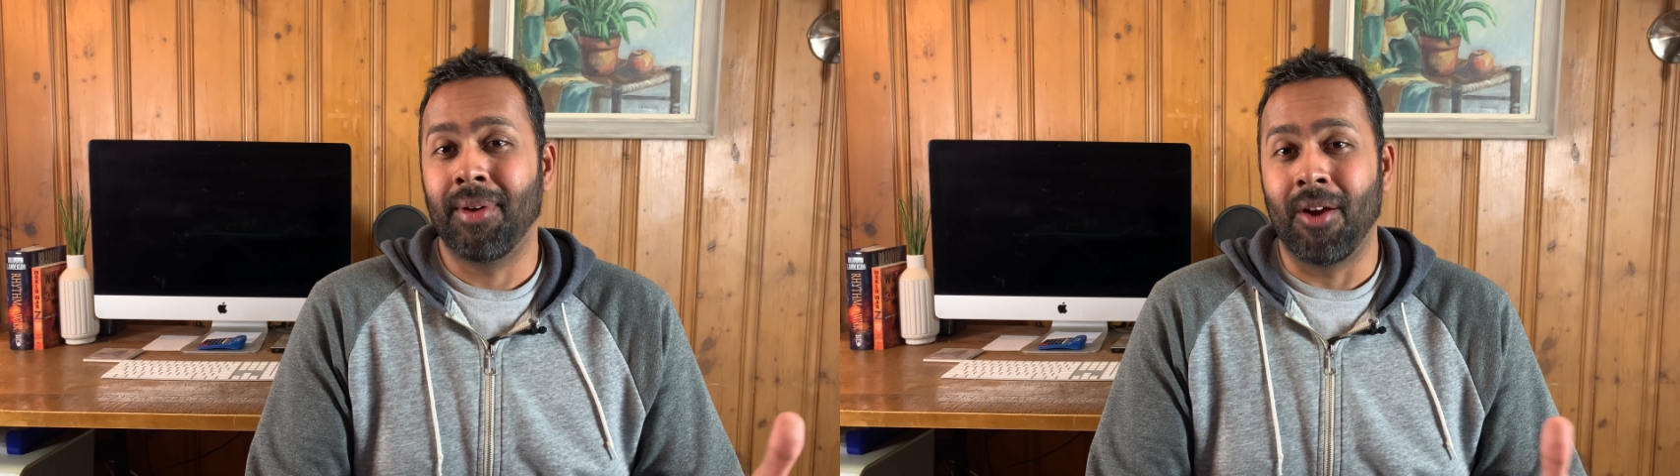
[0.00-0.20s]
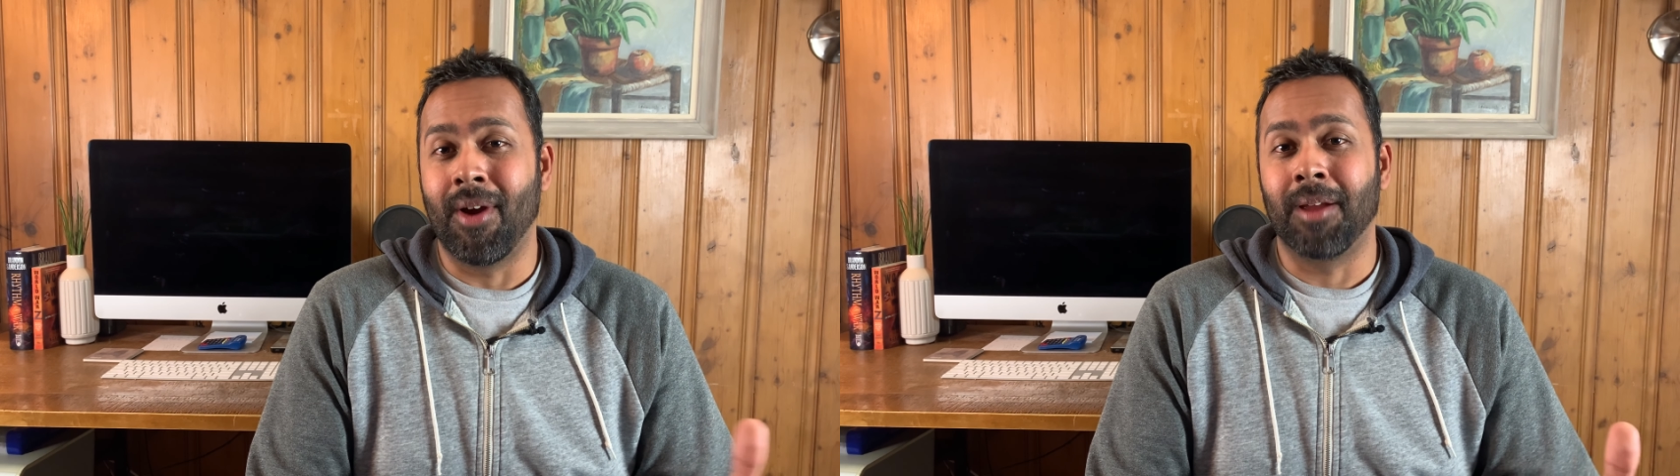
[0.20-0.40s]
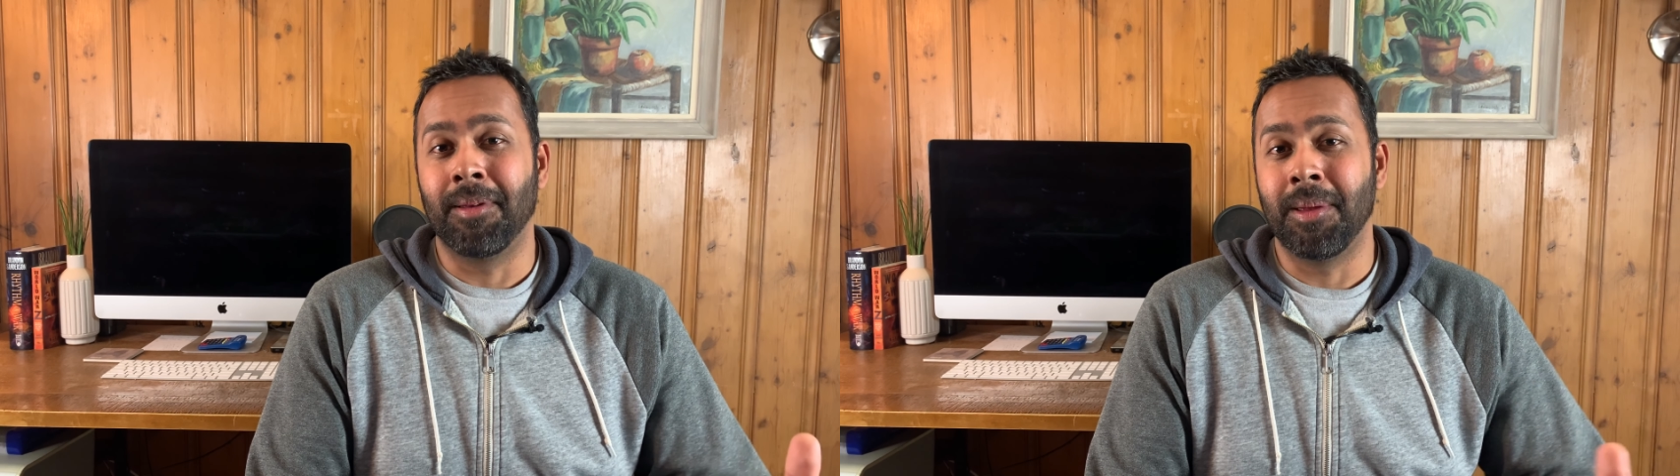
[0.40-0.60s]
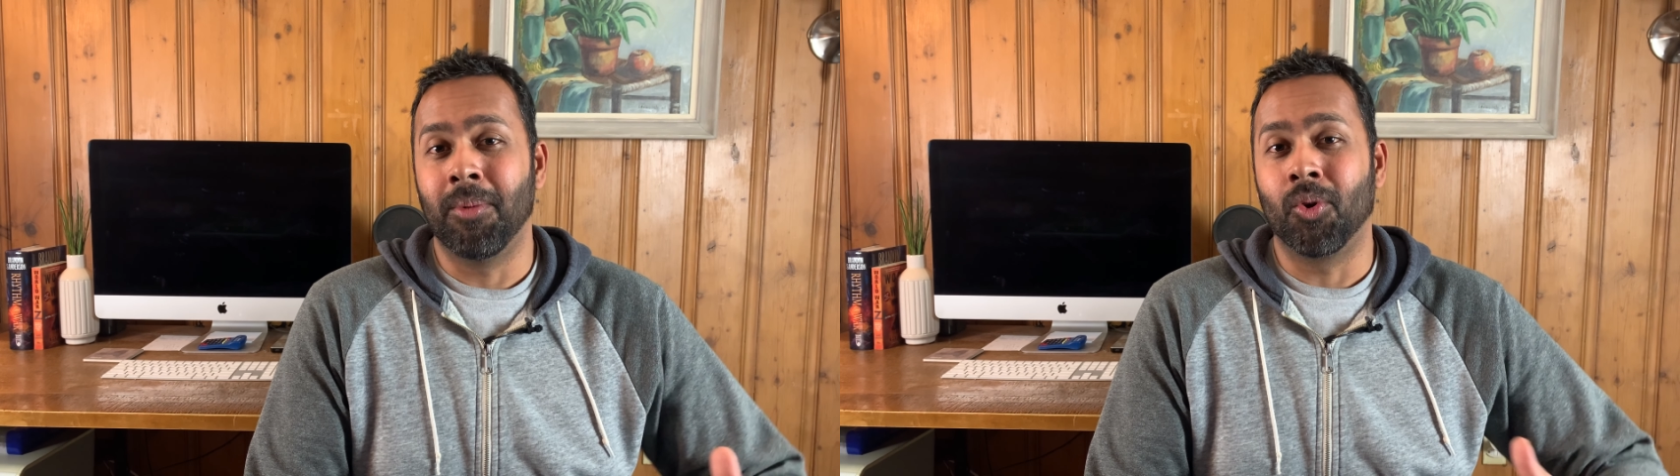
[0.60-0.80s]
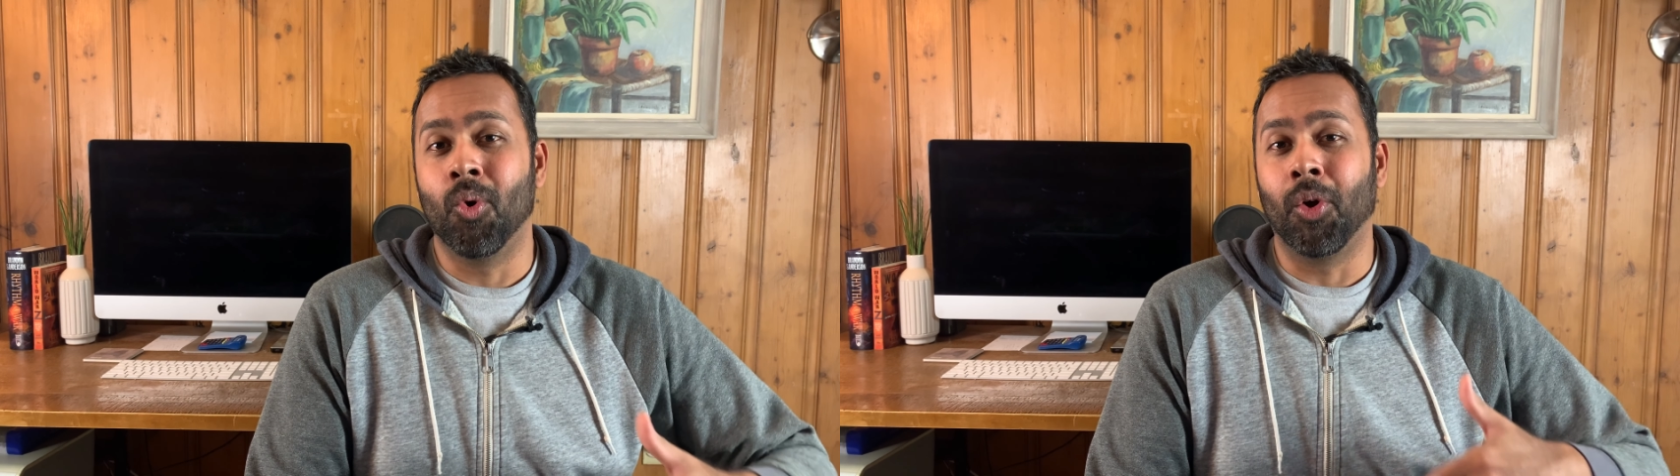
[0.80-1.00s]
and I recommend
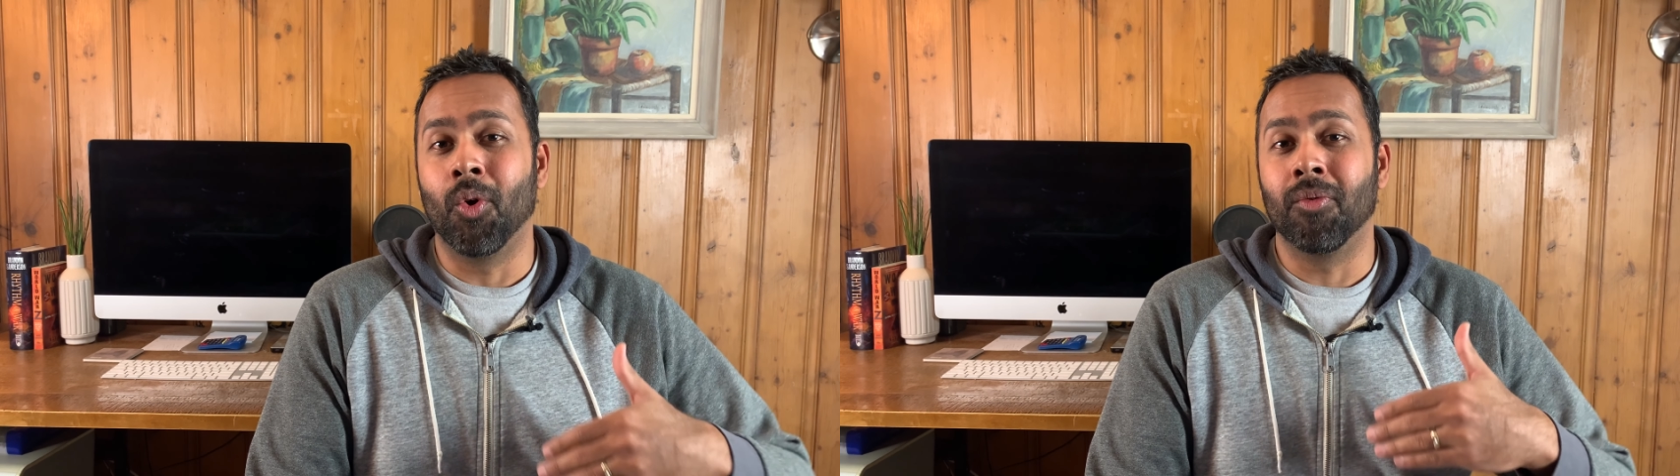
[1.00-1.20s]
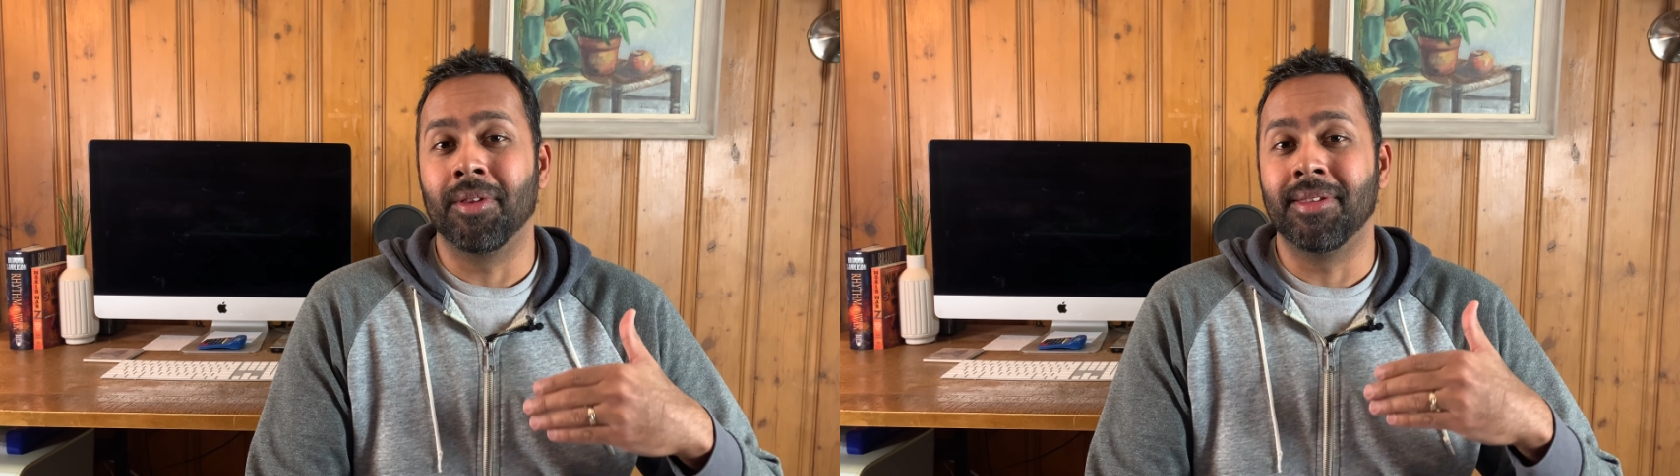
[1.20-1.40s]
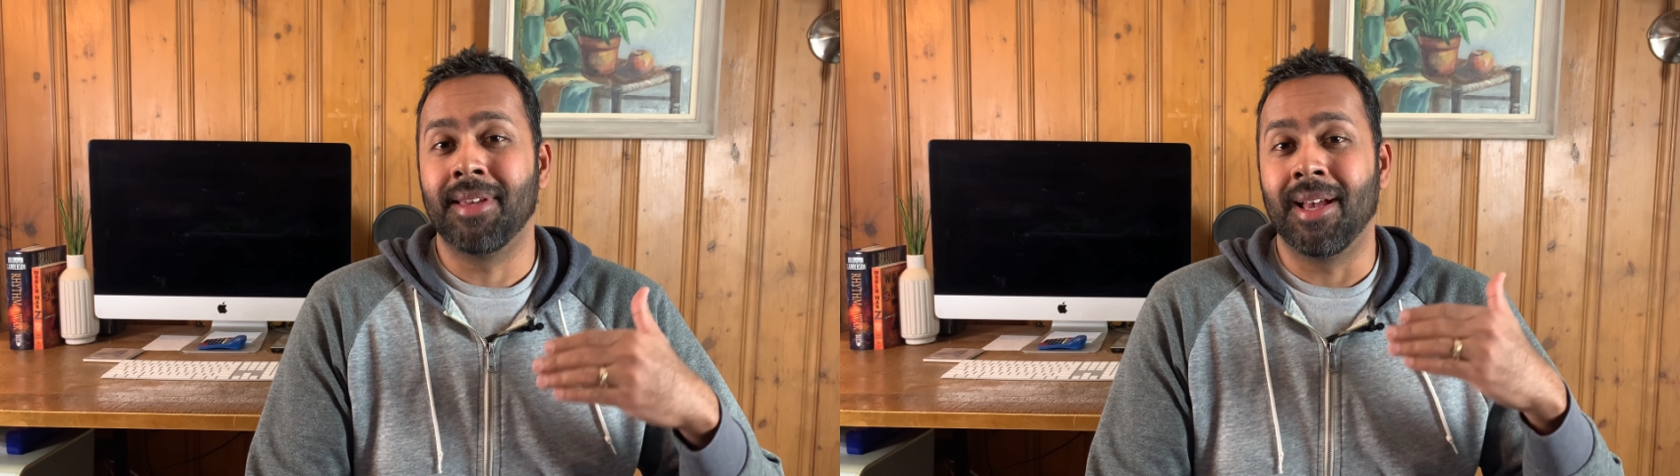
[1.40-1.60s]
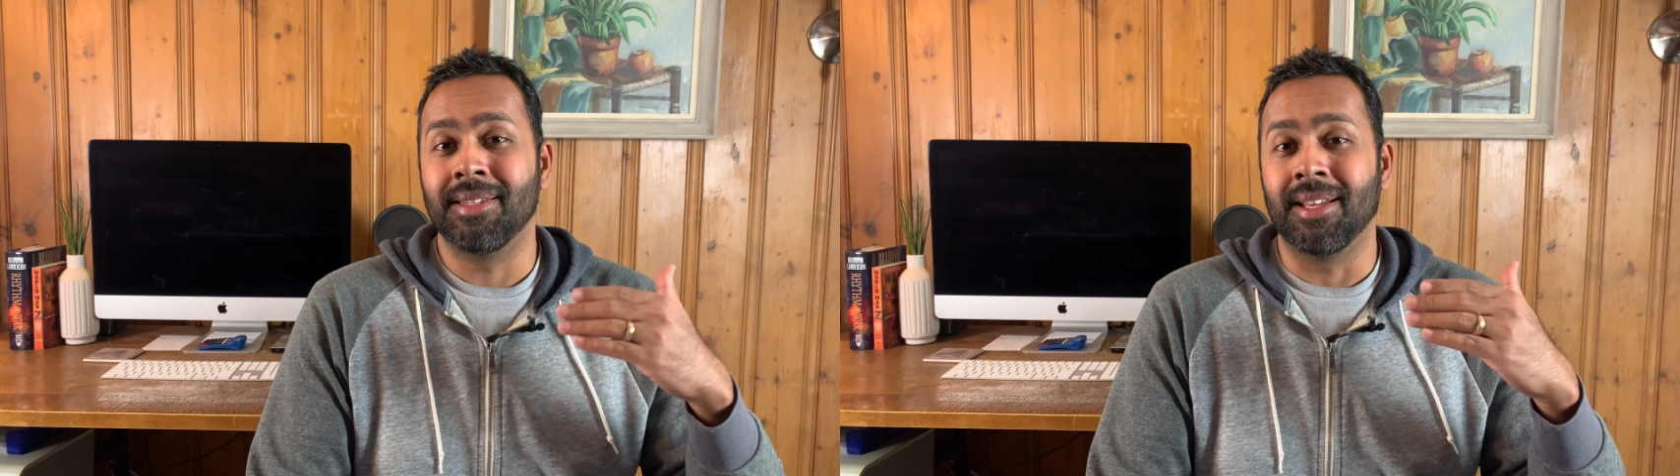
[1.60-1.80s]
people going over the test